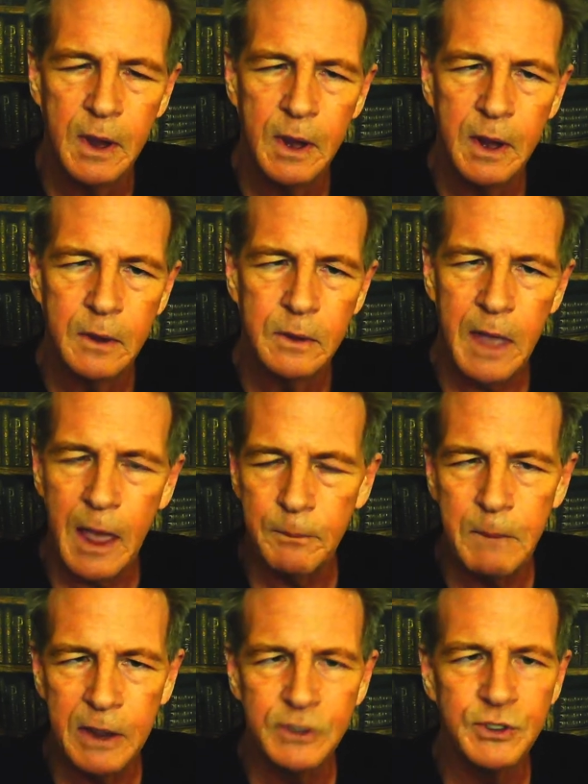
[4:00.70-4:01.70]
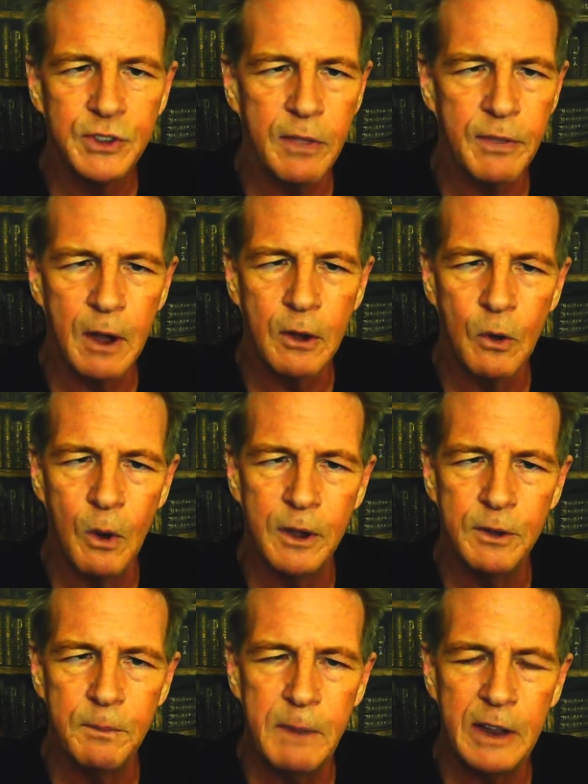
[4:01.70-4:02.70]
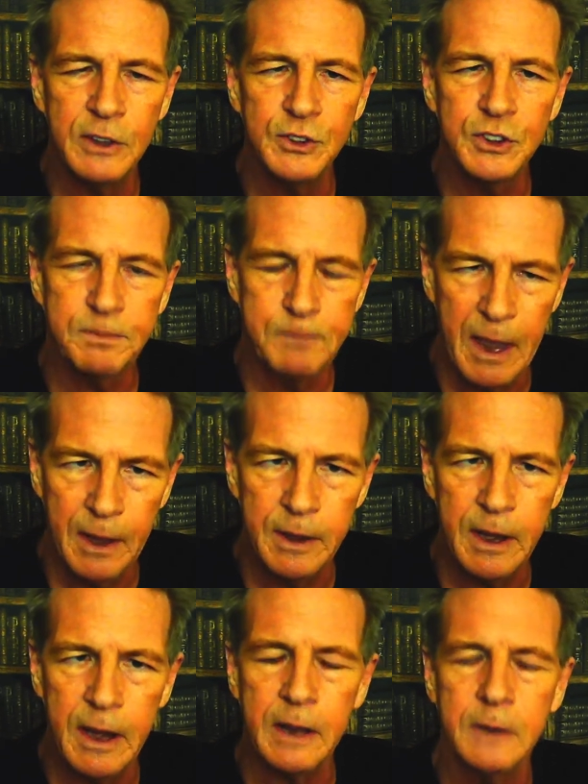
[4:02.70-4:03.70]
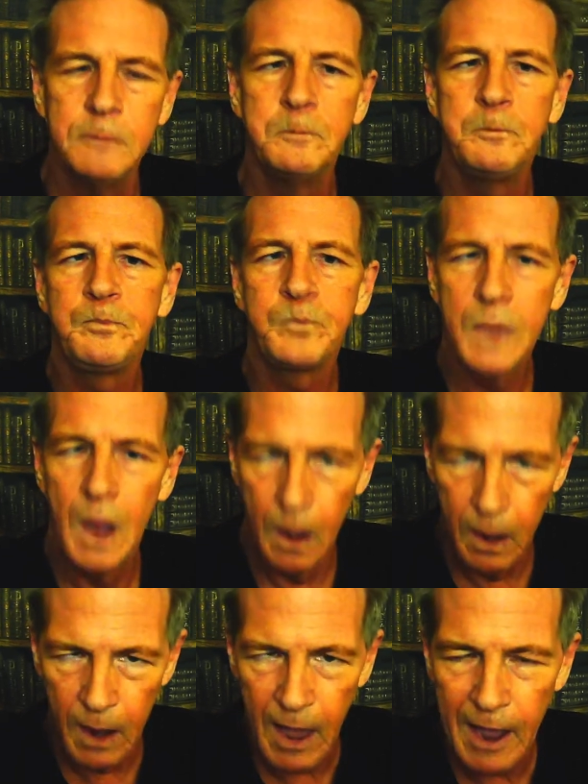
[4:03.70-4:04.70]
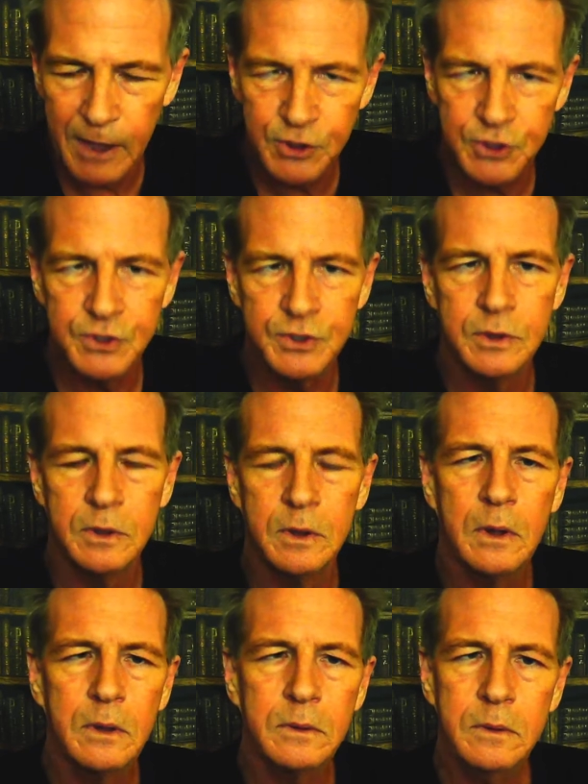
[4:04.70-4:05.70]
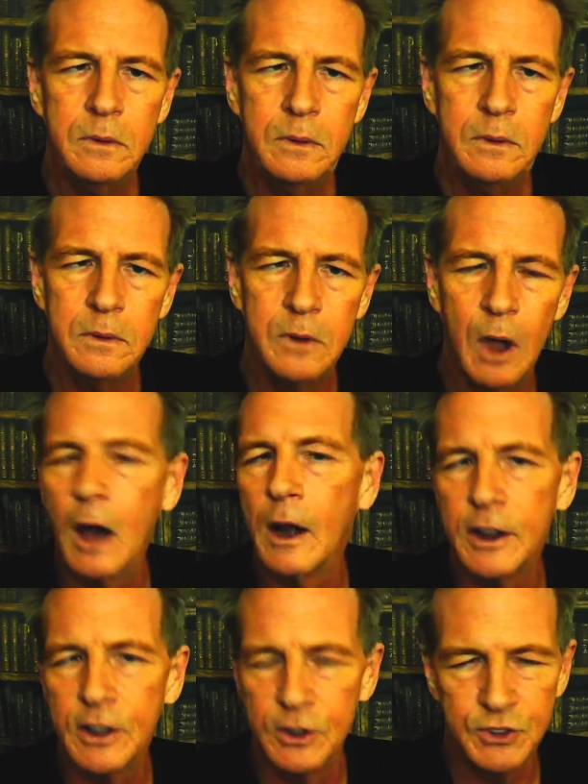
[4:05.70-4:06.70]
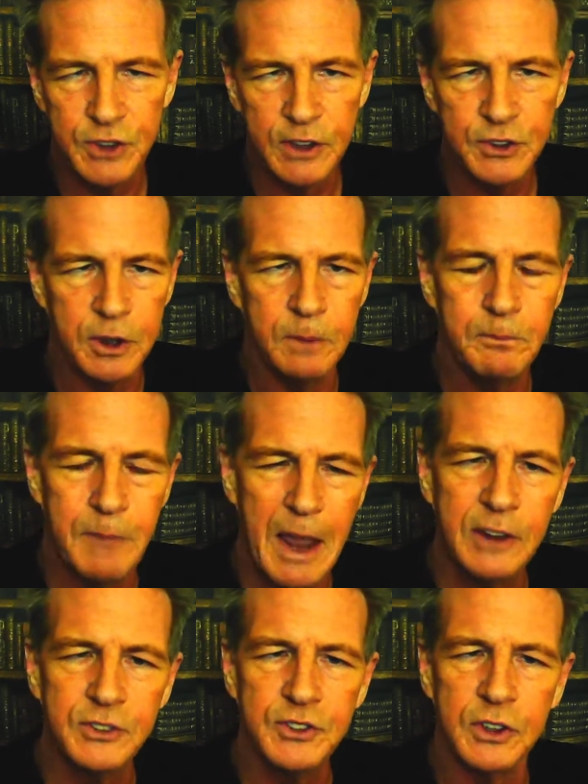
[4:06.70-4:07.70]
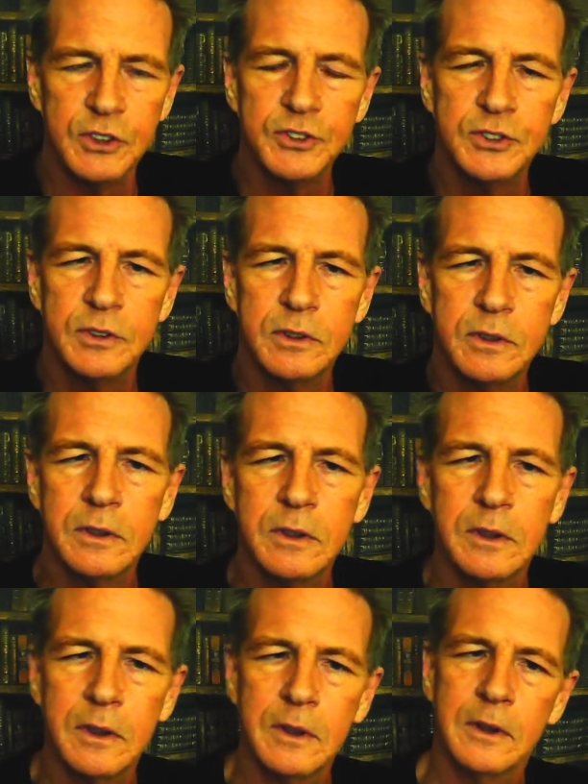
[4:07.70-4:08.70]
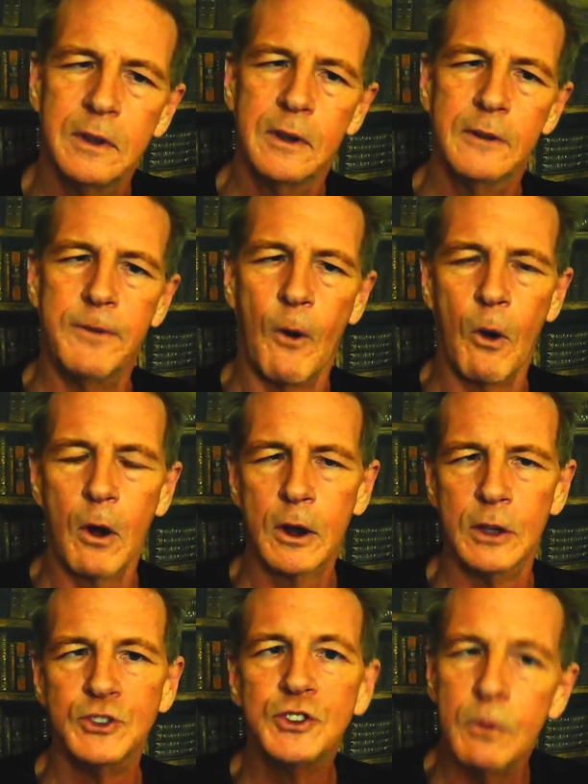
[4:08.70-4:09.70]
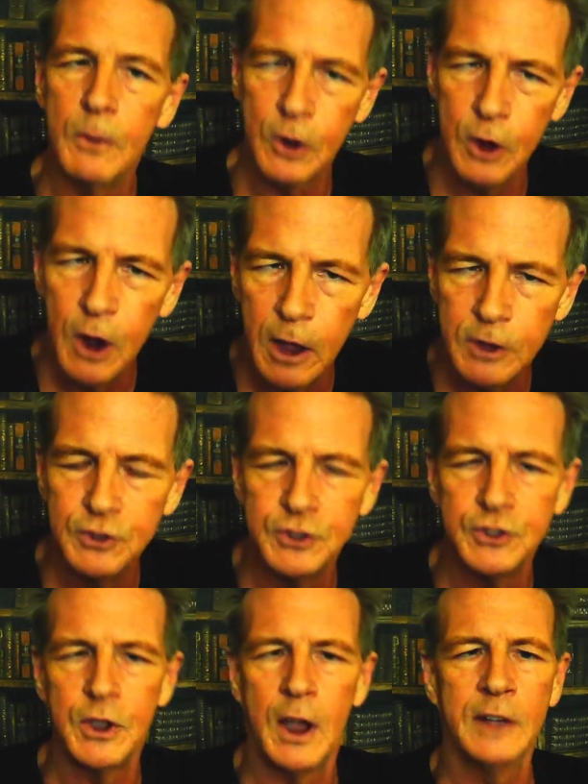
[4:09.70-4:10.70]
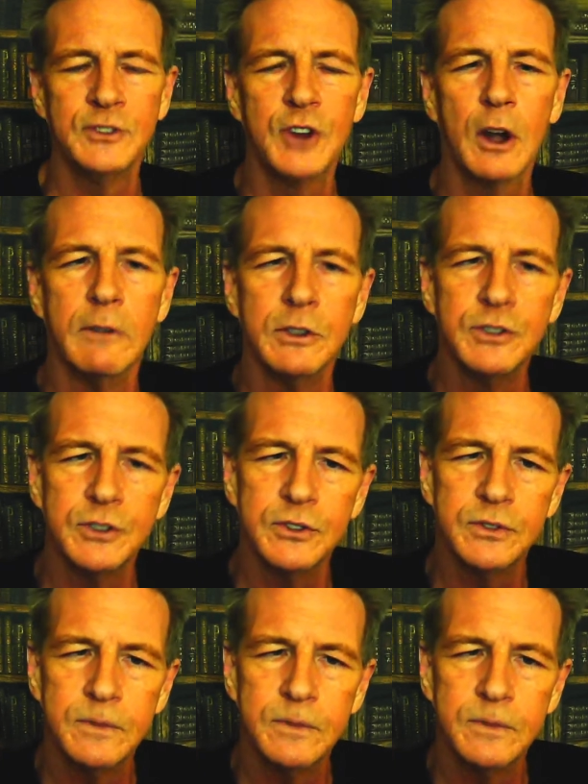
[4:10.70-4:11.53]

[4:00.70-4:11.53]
Well, that means that they're going to be spending less on a consistent basis for consumer goods and services.